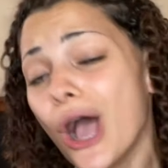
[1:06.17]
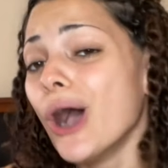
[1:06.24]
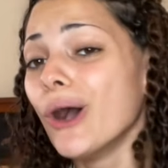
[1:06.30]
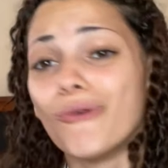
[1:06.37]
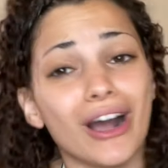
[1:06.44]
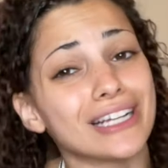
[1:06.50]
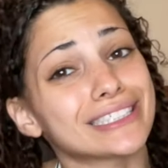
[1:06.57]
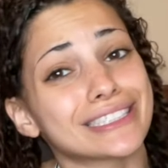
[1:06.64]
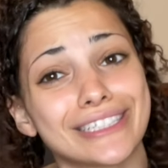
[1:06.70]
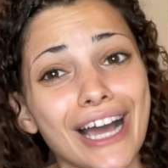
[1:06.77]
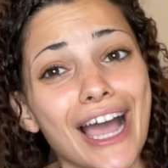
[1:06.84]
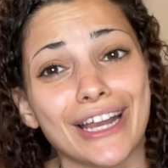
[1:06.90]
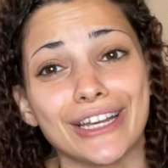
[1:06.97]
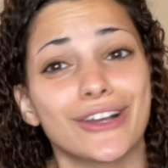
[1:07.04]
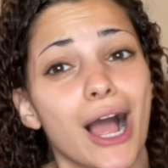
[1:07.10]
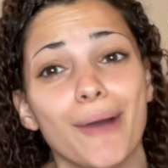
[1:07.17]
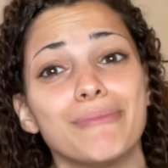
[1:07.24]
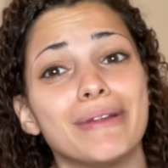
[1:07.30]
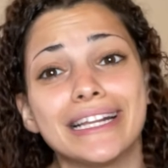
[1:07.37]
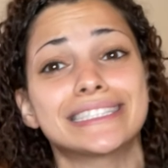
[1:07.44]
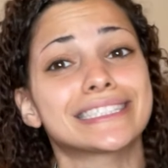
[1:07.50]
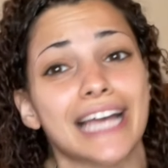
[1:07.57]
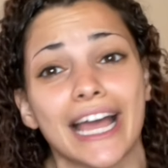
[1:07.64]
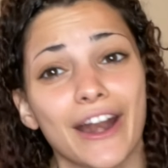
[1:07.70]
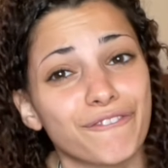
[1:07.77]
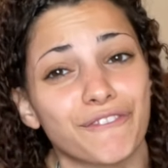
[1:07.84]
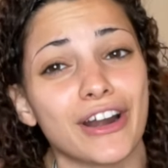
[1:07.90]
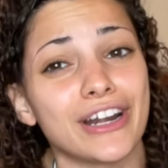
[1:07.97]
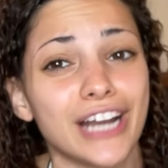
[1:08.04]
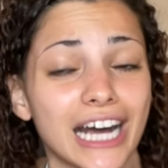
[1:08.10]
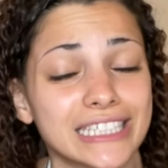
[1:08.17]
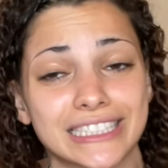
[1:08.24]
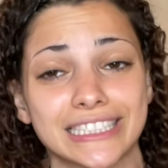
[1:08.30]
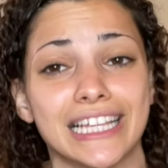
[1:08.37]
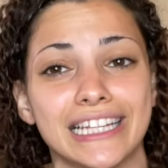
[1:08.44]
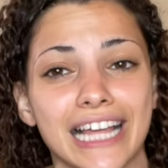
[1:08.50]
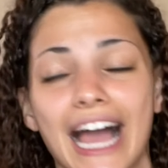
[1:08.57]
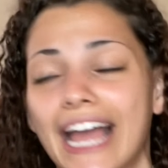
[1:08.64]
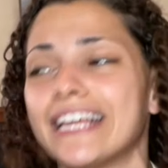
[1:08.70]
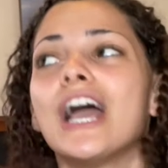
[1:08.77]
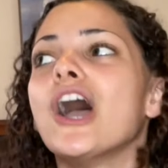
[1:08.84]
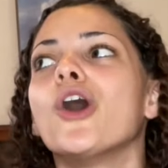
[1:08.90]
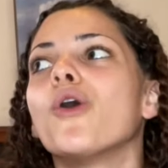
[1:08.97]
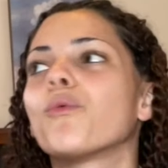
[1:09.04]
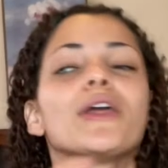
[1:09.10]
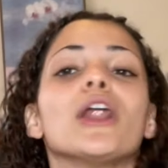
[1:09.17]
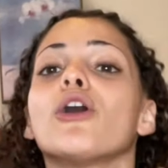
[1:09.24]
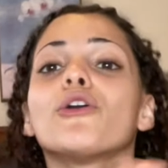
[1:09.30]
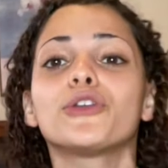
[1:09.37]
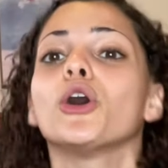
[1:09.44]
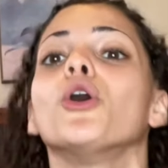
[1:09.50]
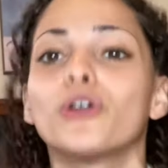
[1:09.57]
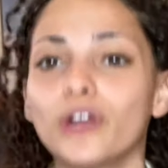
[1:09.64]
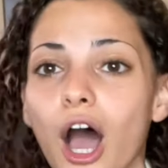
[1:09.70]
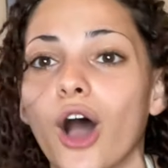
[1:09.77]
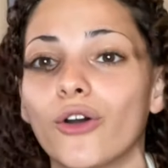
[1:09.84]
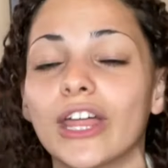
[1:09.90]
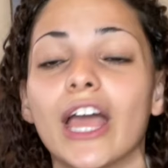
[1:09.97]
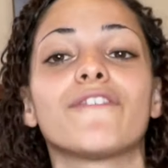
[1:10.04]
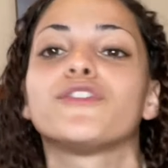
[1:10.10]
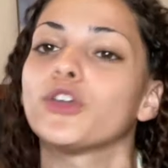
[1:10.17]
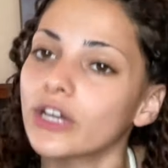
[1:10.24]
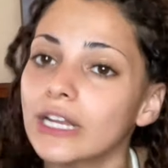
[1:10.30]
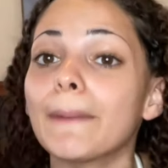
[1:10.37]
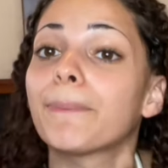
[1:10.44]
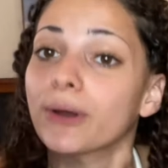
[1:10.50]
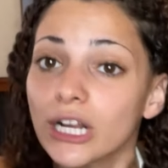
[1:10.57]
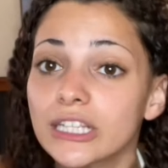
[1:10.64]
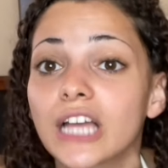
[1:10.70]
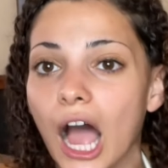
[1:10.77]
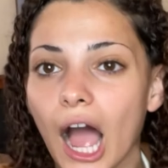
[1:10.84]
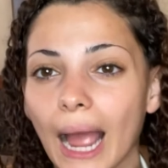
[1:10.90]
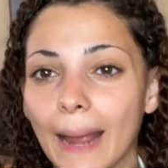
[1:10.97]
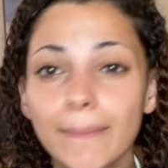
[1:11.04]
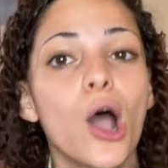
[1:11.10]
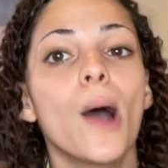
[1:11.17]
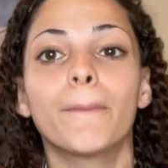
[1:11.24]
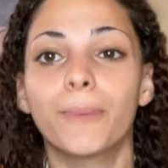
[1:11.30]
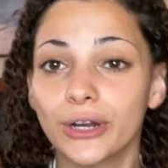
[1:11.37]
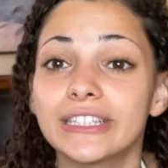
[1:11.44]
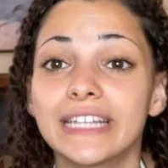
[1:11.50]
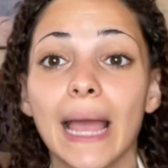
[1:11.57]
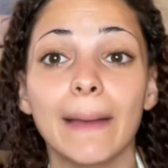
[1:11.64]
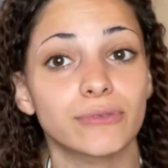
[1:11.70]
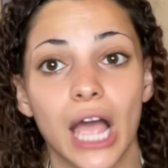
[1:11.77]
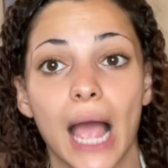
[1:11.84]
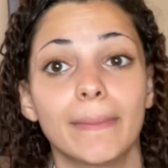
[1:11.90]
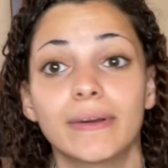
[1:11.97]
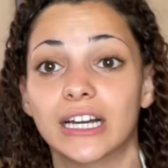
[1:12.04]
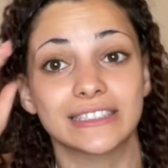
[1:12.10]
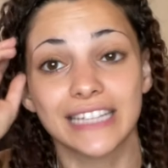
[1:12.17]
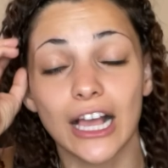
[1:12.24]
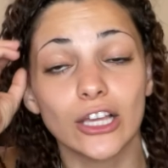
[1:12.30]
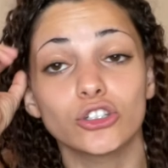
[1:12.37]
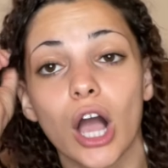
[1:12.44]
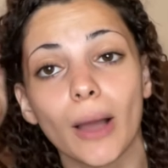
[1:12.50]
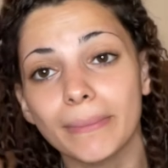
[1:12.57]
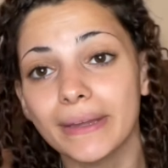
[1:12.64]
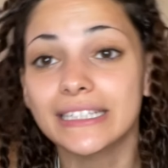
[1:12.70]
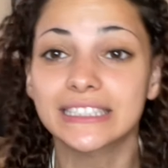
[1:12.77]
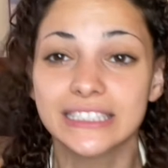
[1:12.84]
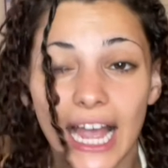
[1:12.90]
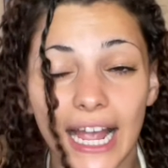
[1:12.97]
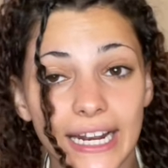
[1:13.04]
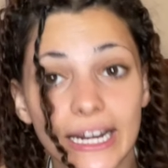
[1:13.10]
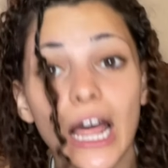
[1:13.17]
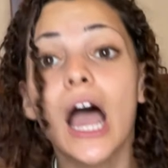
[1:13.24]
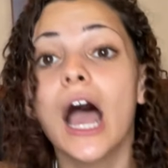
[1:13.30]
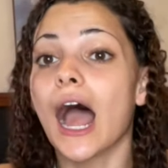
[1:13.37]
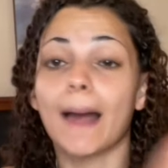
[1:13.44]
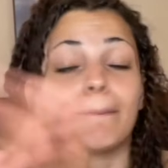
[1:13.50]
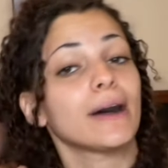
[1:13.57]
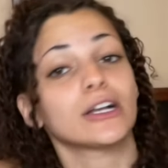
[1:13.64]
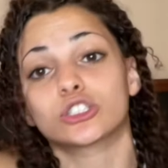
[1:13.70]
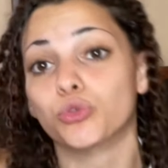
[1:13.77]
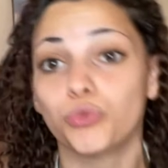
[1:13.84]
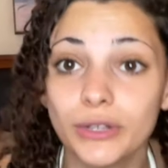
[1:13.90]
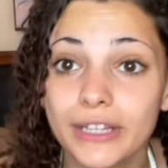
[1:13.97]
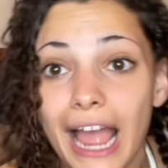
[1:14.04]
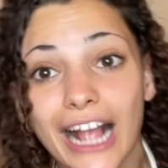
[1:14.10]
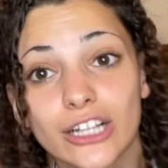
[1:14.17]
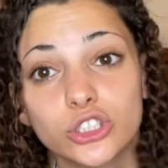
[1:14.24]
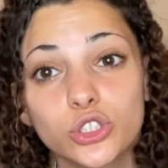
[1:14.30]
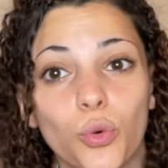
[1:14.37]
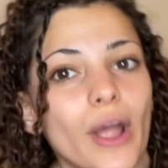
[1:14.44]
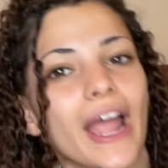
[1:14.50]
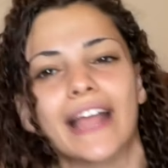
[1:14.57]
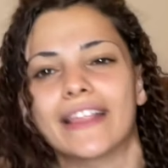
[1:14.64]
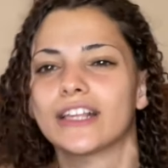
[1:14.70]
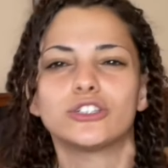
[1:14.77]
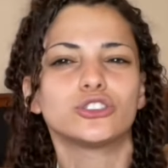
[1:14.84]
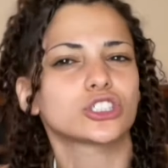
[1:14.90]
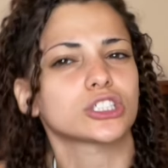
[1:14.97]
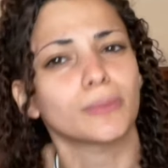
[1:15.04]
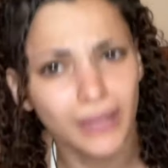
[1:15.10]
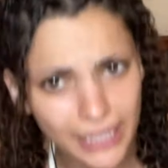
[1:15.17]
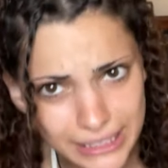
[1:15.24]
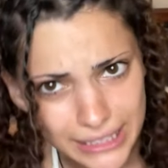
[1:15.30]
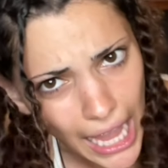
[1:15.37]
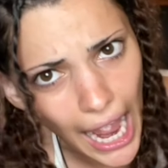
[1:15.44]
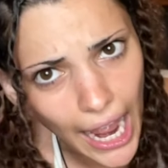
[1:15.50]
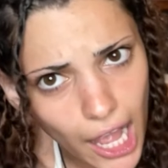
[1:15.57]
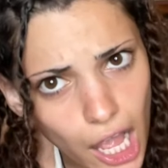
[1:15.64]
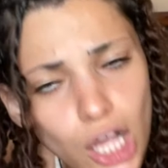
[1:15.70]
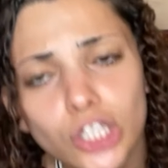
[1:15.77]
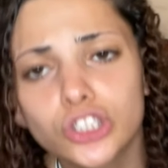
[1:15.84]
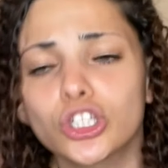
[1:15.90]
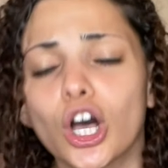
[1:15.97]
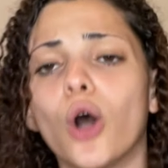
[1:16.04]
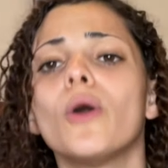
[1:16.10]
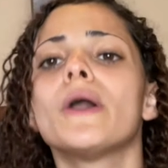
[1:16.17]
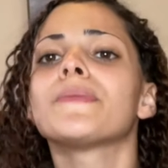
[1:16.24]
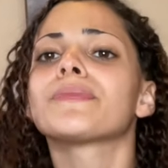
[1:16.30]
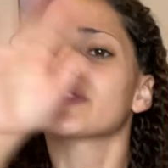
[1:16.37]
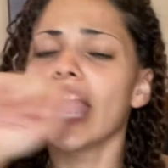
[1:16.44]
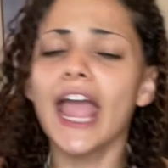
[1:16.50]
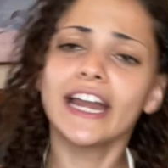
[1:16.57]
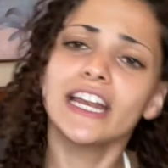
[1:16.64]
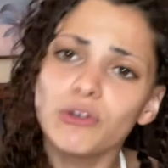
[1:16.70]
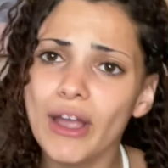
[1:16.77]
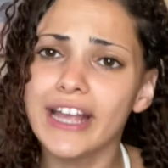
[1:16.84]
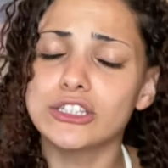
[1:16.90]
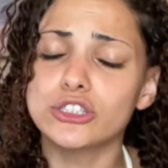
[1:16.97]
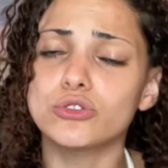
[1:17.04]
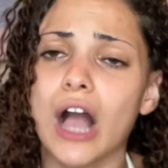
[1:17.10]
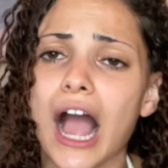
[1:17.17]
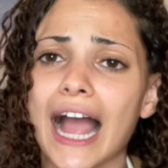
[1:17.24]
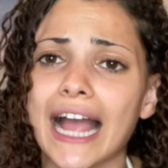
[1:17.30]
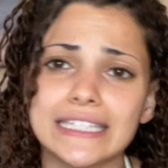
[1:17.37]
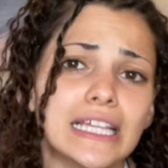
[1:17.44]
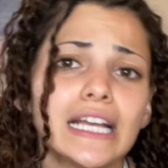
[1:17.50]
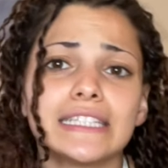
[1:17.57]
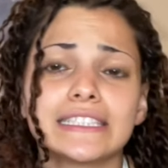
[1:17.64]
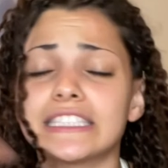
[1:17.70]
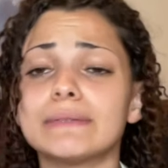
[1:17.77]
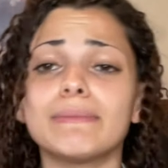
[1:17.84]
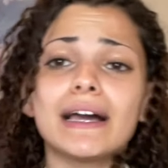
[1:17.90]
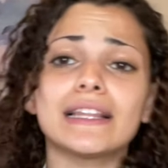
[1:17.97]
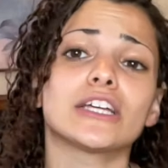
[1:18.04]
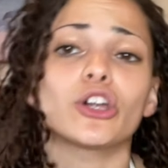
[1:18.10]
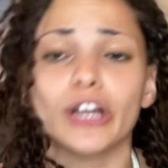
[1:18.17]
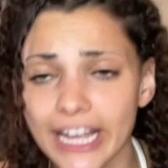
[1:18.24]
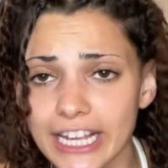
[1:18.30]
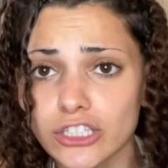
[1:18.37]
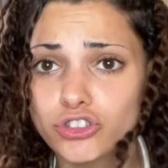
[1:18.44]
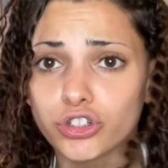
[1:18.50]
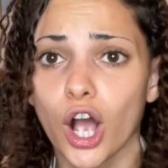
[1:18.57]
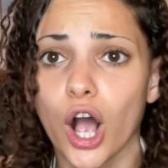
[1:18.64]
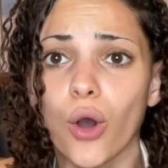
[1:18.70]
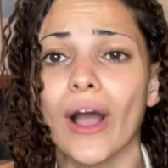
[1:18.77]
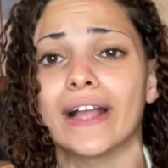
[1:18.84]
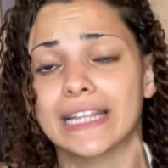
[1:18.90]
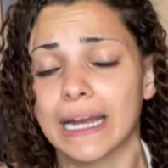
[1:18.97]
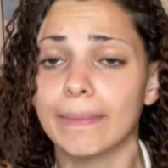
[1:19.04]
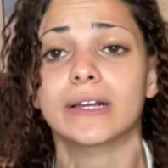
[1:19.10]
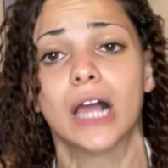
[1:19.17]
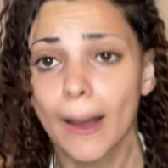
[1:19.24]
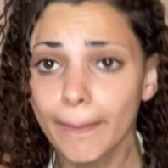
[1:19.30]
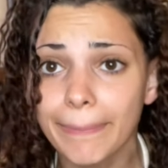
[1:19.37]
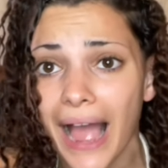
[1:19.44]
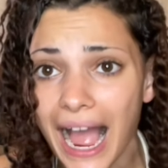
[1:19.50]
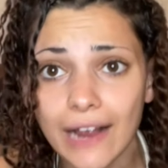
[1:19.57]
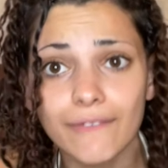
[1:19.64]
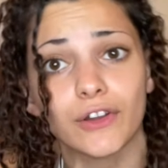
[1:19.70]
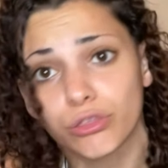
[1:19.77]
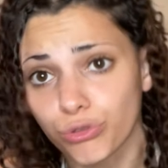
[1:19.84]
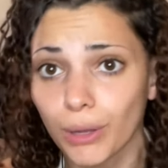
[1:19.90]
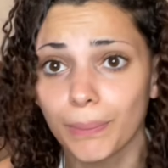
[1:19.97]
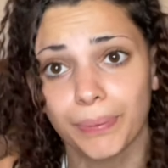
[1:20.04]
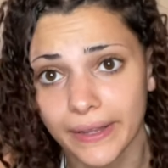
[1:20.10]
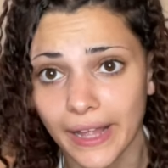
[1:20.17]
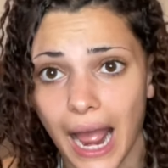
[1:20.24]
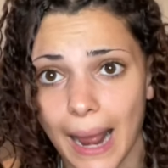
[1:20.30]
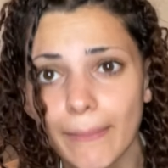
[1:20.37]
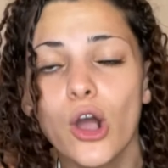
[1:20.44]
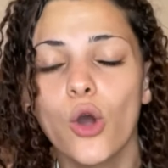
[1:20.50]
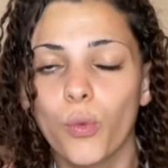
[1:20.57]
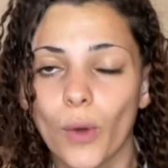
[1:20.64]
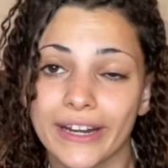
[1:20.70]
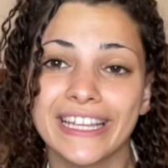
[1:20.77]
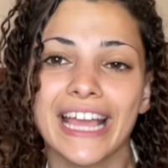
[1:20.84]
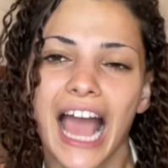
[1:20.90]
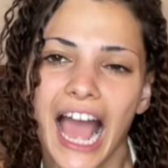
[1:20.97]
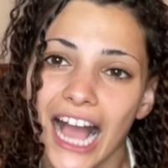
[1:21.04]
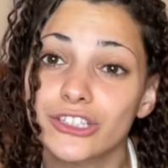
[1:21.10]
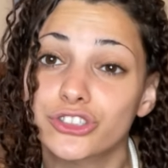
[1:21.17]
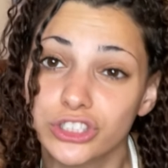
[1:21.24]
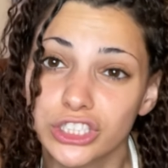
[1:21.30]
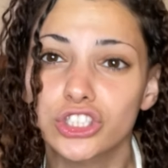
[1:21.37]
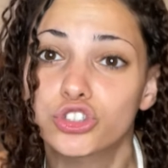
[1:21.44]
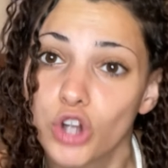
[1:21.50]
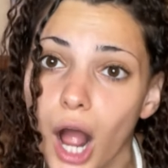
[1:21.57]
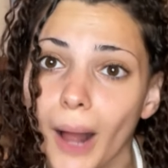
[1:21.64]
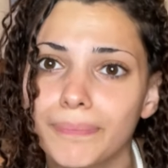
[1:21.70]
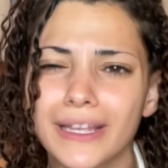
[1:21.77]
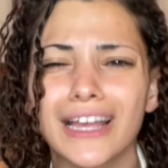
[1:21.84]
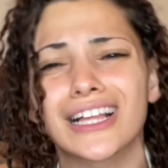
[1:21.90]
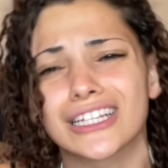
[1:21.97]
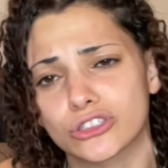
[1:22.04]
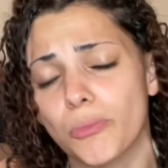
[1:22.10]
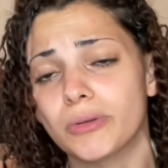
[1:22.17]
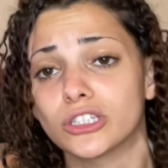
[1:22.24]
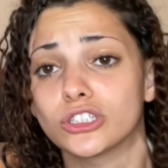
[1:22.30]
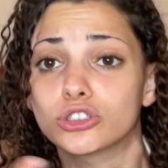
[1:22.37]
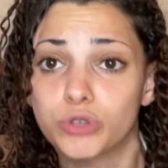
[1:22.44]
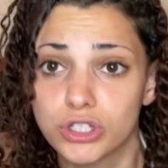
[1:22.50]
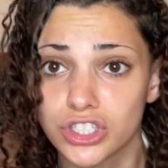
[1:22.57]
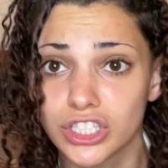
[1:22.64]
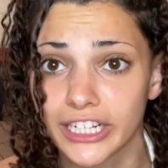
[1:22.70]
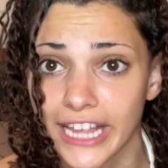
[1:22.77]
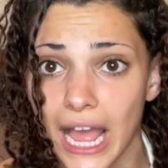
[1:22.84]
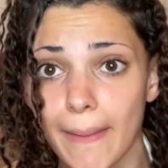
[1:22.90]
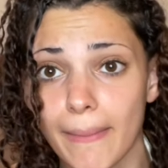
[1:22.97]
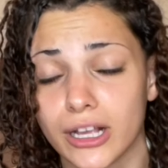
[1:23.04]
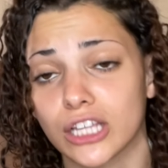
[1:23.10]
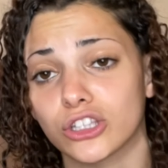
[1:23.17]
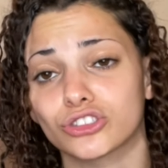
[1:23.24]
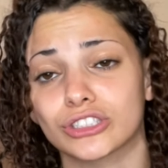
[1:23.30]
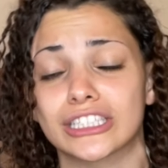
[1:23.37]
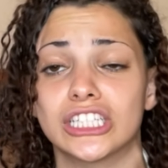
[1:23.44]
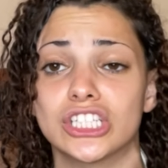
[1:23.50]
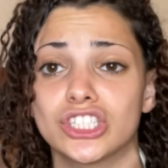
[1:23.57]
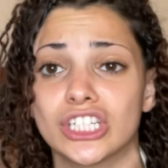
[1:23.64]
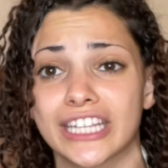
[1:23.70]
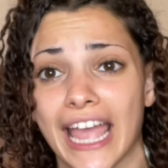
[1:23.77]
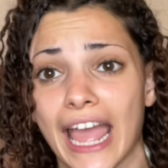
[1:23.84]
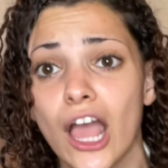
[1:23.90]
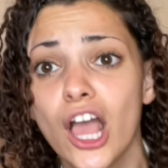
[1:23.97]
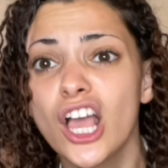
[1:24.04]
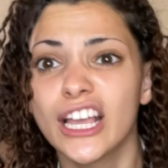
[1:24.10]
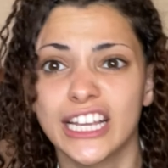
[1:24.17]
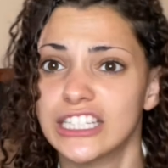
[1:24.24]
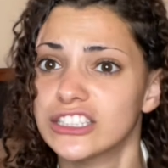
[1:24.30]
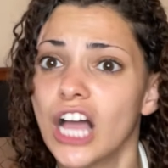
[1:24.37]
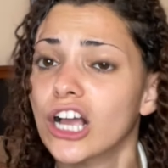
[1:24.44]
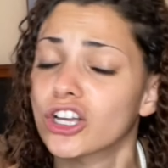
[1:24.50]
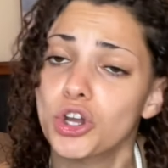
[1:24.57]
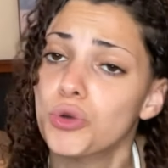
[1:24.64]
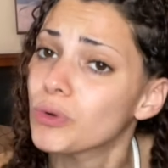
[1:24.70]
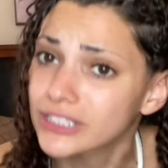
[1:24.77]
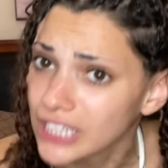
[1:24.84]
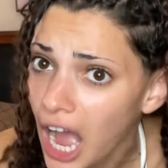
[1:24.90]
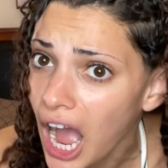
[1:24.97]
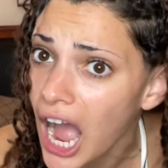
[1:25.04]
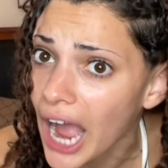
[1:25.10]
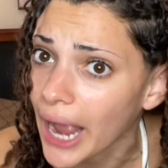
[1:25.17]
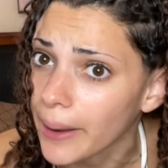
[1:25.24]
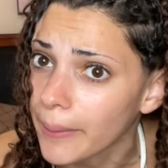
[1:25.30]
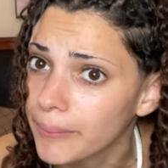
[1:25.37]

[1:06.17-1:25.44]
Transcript: What's good? You got me excited for nothing, like, we don't do those. If you're gonna put a time, put a damn time, because now you got me excited. I'm about to react to it, and then you do something like that. So, anyways, you guys, this is my little intro, and then I'm gonna come back for 3 p.m. when he actually dropped it. Let's hope he didn't switch it again, because it looks like DDG can't. He's not good with time.